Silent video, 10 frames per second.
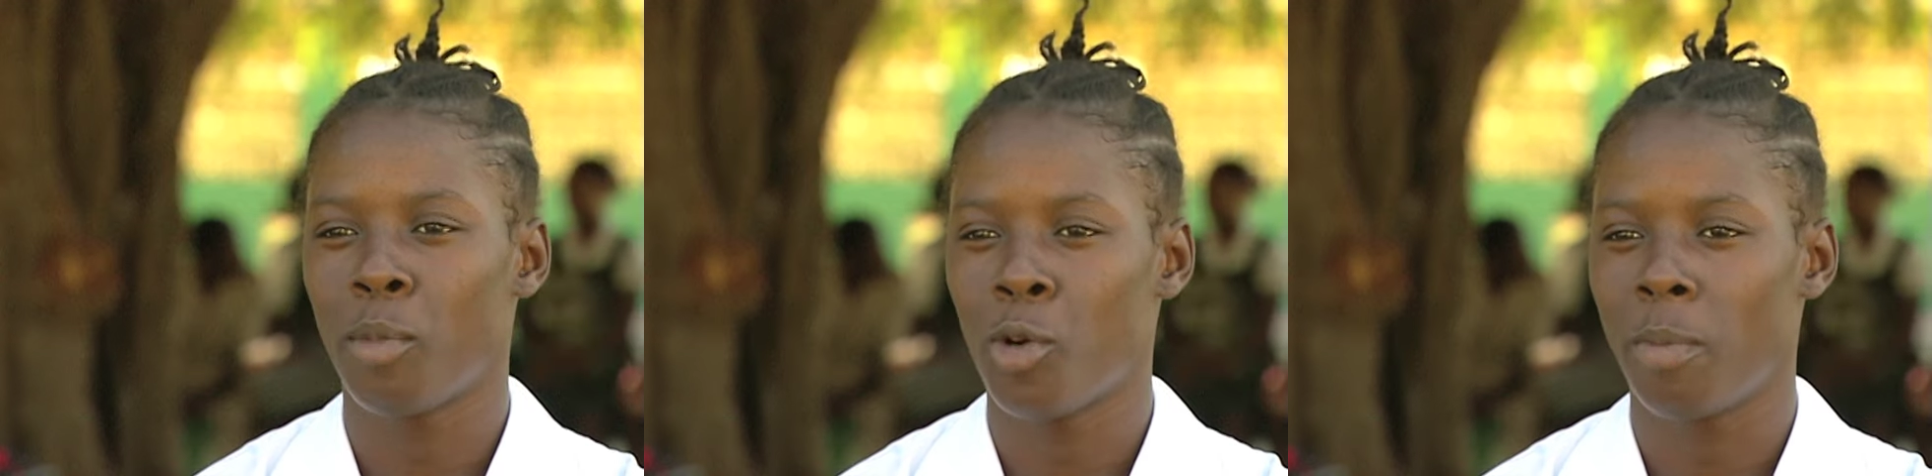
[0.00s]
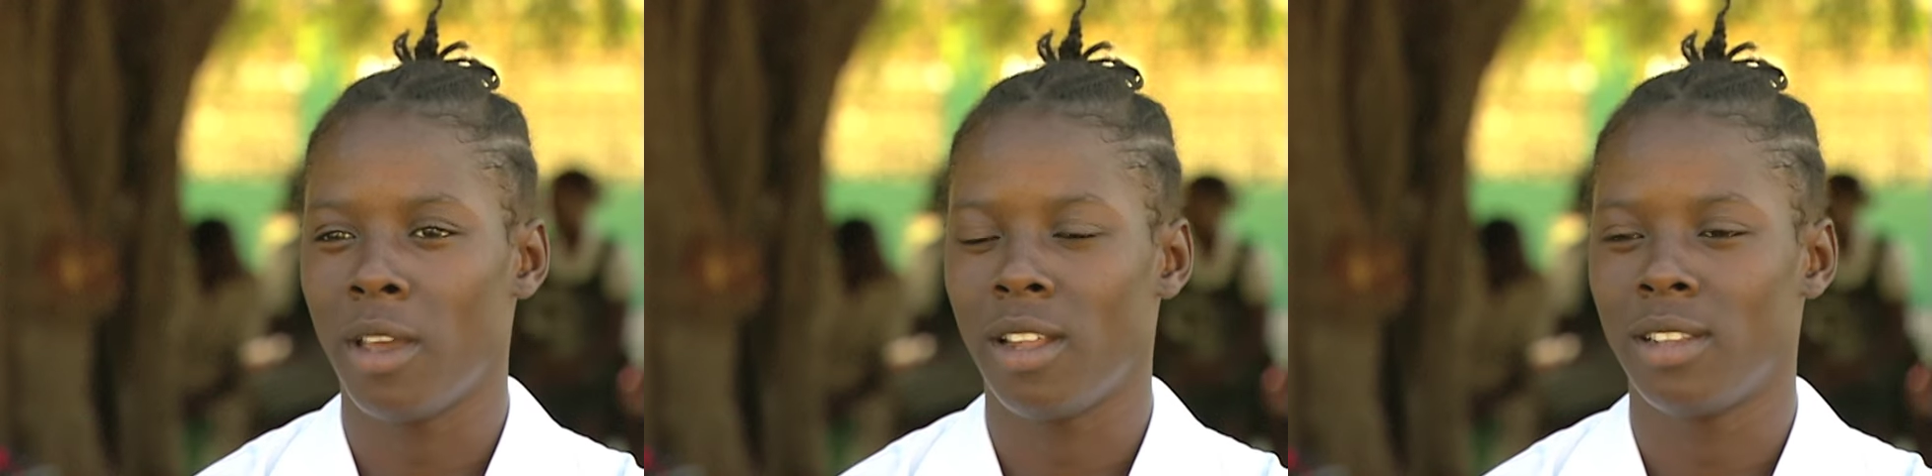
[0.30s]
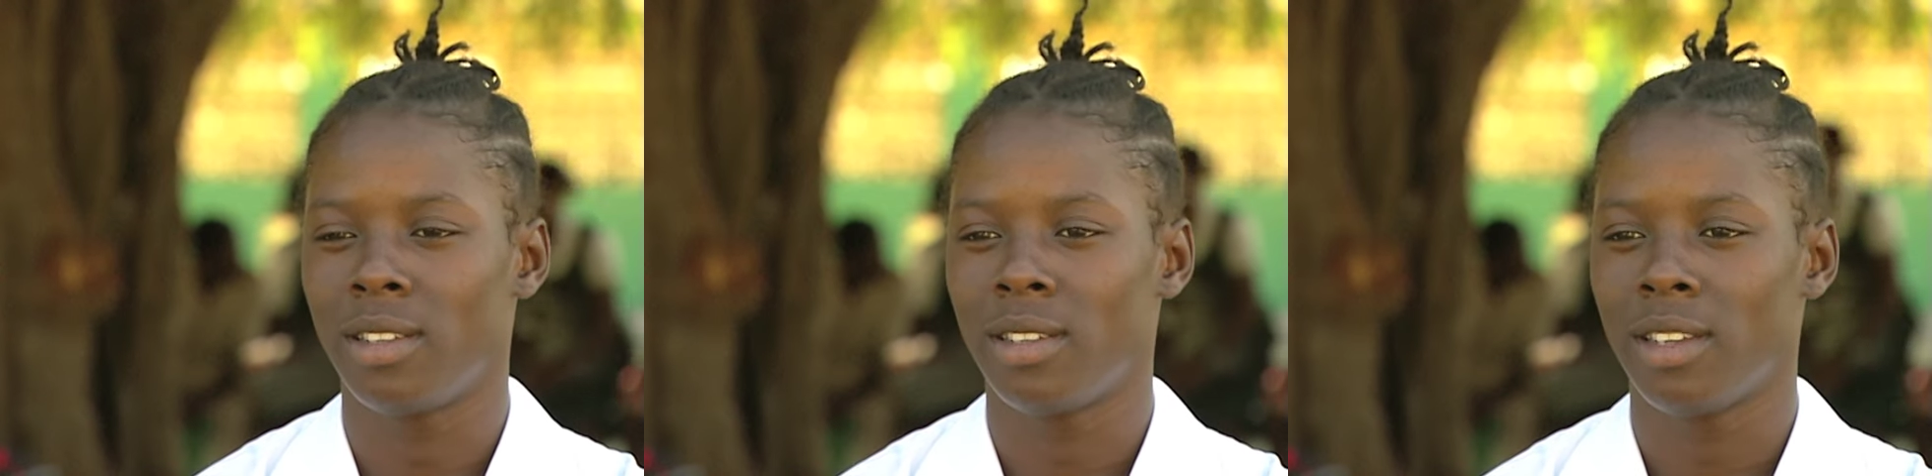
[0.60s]

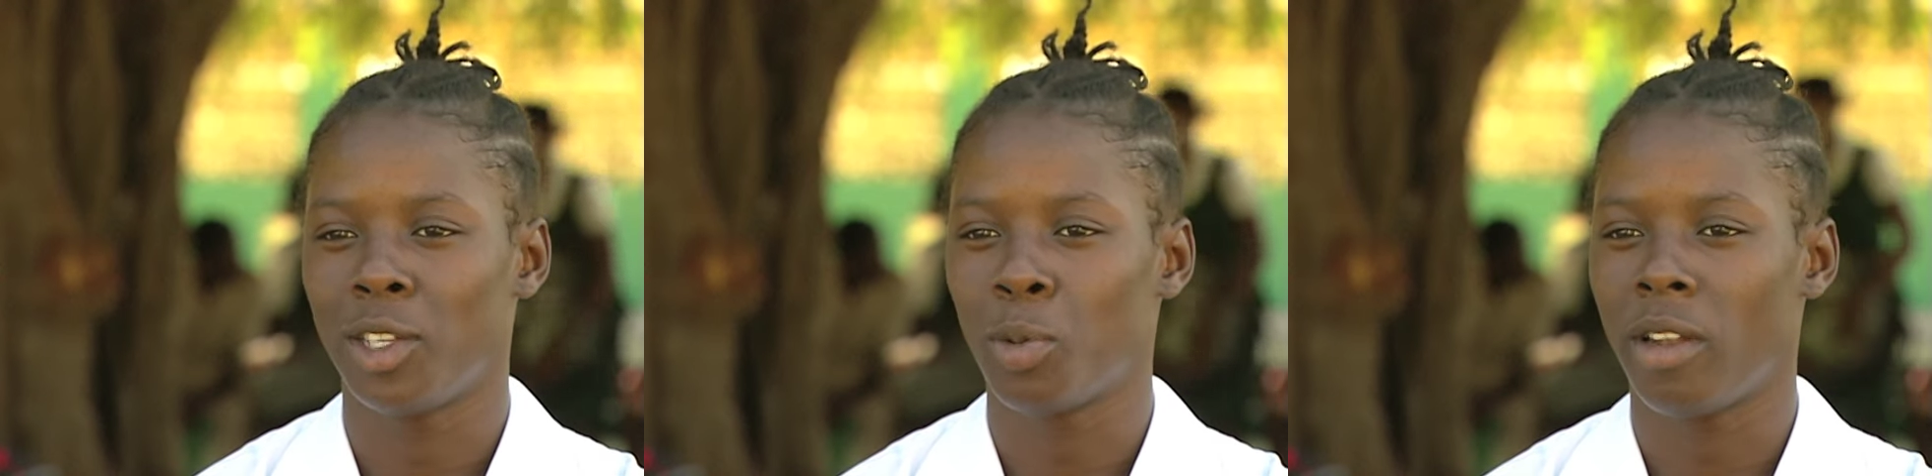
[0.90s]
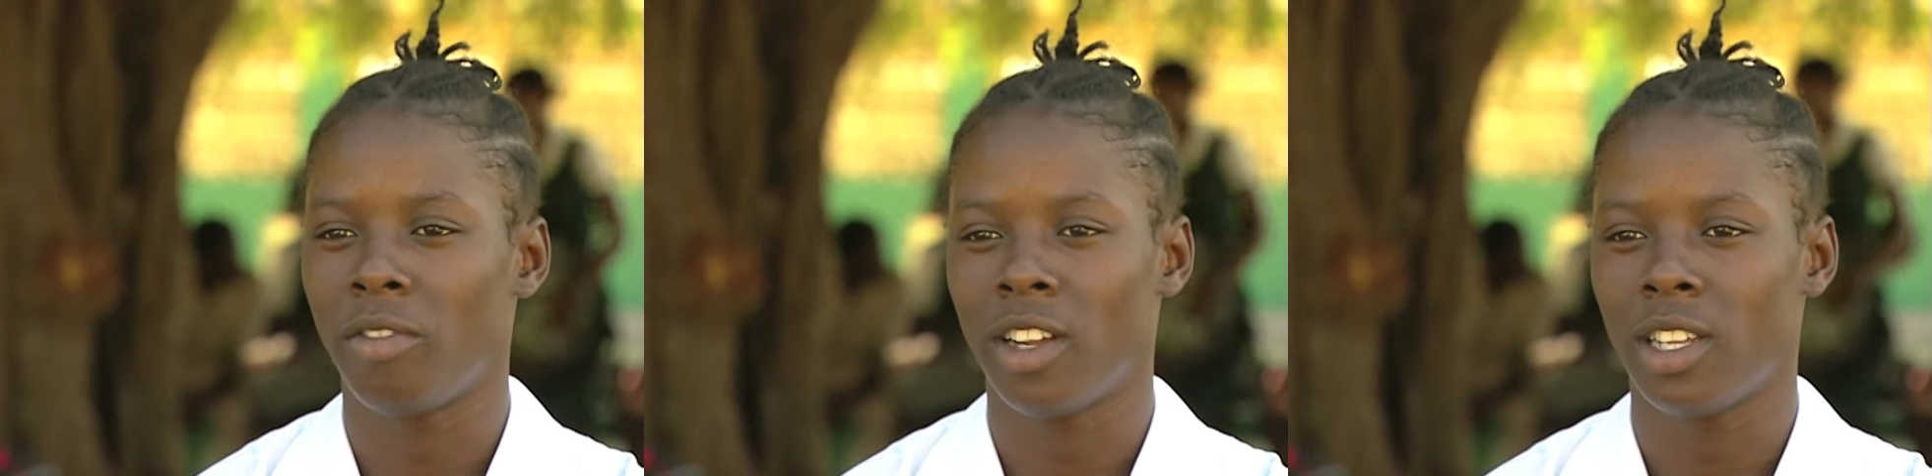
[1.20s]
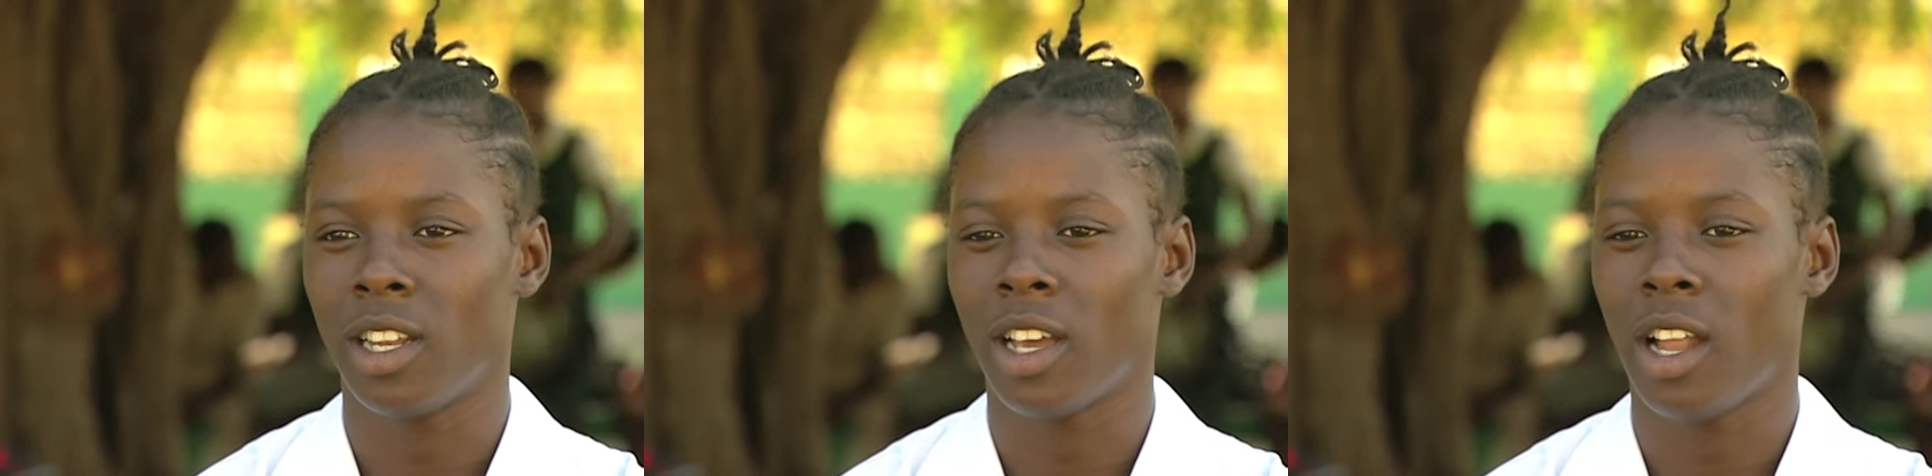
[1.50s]
moment is when Vere
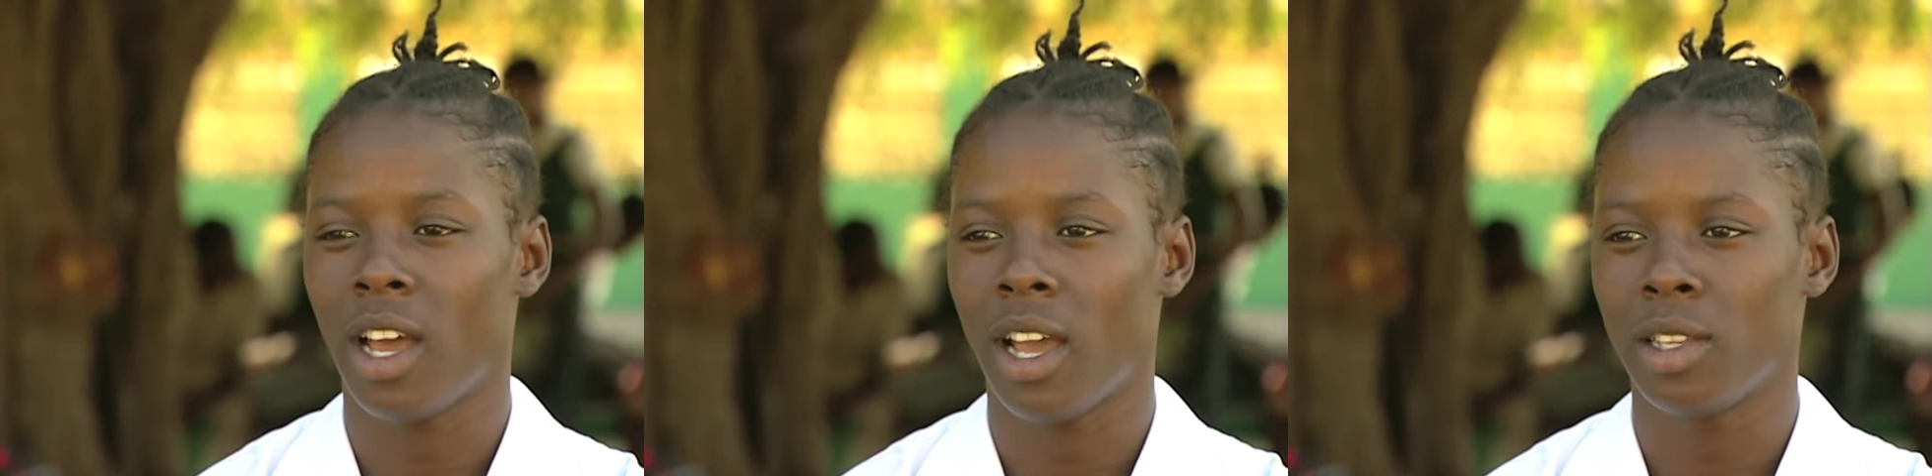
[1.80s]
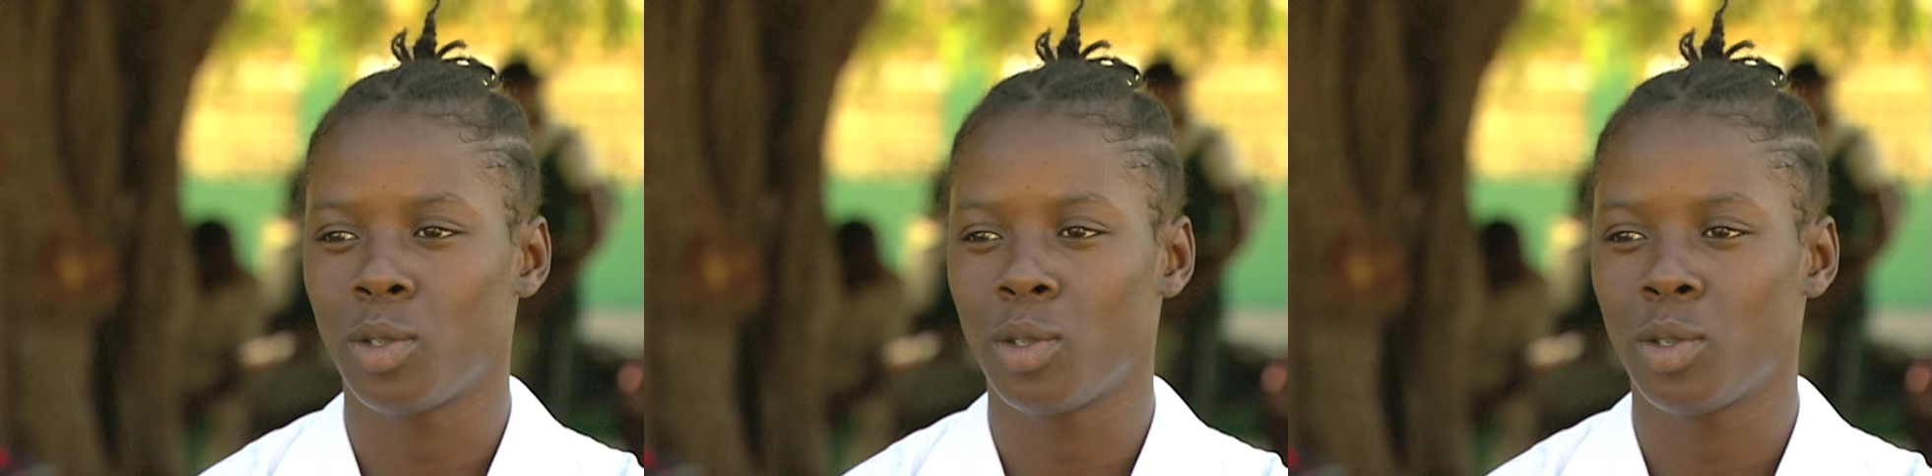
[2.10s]
Technical High